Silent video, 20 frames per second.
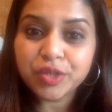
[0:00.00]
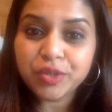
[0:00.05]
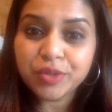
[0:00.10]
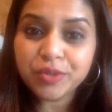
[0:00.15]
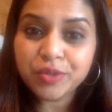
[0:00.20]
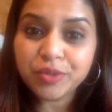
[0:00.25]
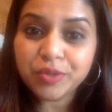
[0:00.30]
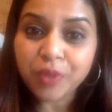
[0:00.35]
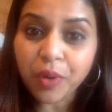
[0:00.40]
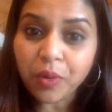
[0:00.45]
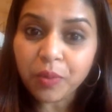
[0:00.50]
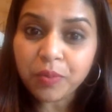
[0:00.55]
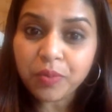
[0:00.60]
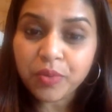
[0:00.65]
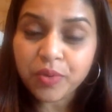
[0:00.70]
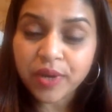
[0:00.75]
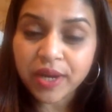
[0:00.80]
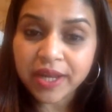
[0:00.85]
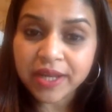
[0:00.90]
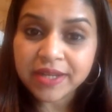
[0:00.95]
to
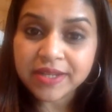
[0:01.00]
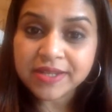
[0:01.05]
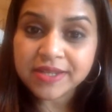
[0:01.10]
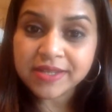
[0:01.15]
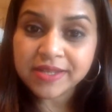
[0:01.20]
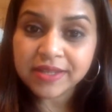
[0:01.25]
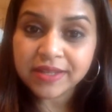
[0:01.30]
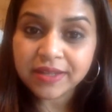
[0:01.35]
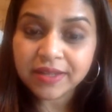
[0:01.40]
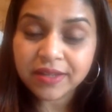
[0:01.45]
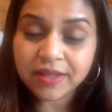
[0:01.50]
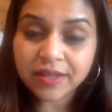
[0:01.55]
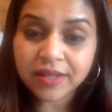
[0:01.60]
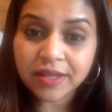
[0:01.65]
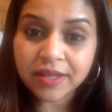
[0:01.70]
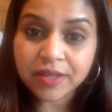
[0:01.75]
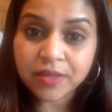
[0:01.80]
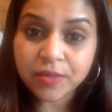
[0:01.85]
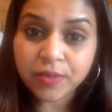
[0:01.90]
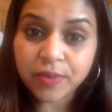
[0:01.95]
operate
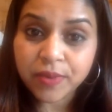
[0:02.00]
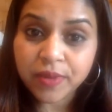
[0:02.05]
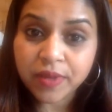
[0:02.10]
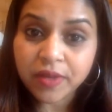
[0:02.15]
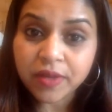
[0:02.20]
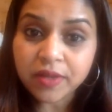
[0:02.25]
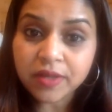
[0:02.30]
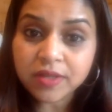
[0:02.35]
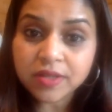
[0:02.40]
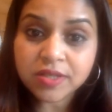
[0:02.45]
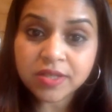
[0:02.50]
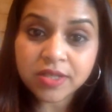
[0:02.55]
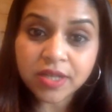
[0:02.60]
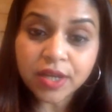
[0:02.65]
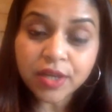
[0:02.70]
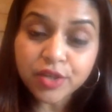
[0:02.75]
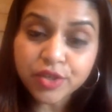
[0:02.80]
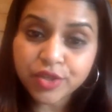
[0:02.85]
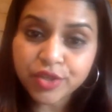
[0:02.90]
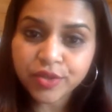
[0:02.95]
it with a
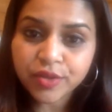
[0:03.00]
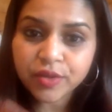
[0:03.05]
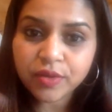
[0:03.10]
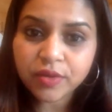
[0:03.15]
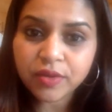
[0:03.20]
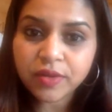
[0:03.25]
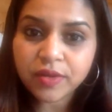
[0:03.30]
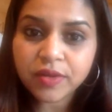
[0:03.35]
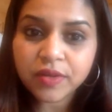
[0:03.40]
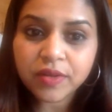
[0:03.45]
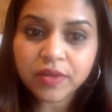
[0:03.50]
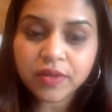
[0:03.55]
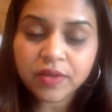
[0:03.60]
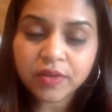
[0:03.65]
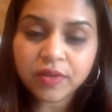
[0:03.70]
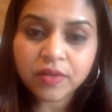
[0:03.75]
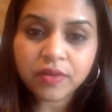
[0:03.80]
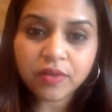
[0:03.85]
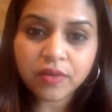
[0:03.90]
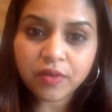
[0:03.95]
touch
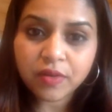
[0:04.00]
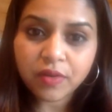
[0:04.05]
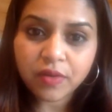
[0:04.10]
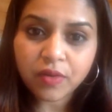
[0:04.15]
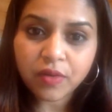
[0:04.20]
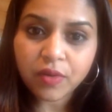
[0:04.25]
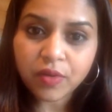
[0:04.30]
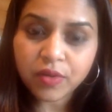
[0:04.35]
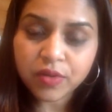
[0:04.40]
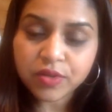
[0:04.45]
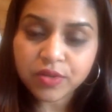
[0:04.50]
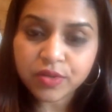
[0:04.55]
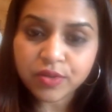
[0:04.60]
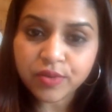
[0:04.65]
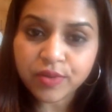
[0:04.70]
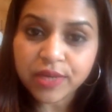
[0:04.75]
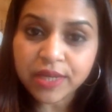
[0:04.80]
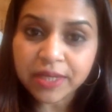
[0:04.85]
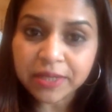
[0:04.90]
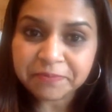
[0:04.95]
on the
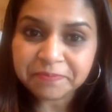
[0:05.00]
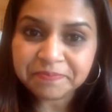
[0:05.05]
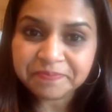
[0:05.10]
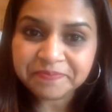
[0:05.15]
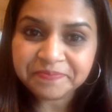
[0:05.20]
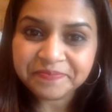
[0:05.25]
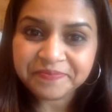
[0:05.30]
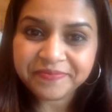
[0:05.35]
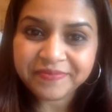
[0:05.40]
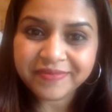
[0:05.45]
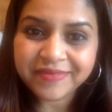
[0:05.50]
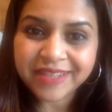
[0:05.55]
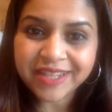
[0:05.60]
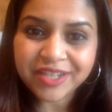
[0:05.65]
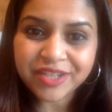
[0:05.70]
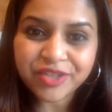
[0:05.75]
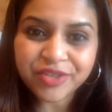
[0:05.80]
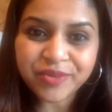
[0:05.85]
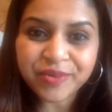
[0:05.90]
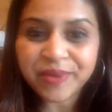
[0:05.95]
screen,
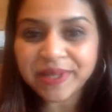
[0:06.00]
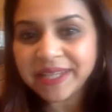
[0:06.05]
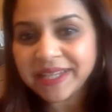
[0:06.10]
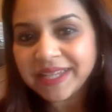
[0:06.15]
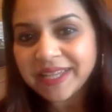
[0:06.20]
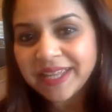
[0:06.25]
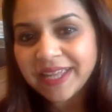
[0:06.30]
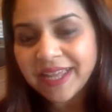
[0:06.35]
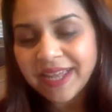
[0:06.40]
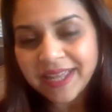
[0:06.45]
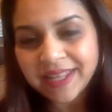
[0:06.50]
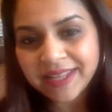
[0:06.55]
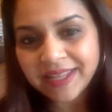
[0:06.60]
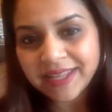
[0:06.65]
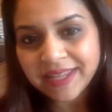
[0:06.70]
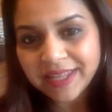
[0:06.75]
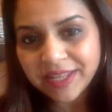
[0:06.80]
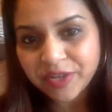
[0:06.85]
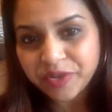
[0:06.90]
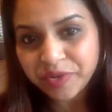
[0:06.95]
touch screen, and then
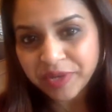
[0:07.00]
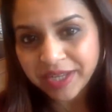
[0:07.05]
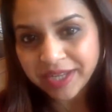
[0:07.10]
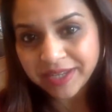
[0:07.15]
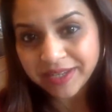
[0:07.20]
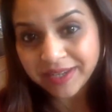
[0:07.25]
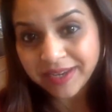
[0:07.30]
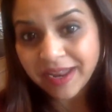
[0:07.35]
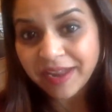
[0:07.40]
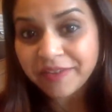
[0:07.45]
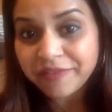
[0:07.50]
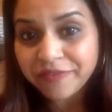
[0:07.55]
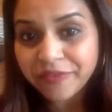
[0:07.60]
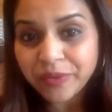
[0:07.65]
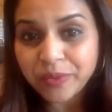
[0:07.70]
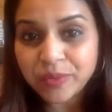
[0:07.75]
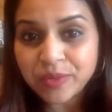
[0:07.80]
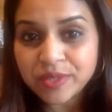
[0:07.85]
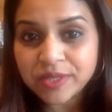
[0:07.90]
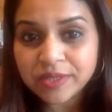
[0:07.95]
he created
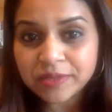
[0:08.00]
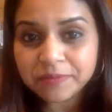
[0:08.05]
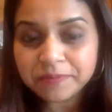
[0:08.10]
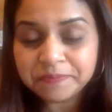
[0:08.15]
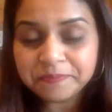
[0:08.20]
iPhones.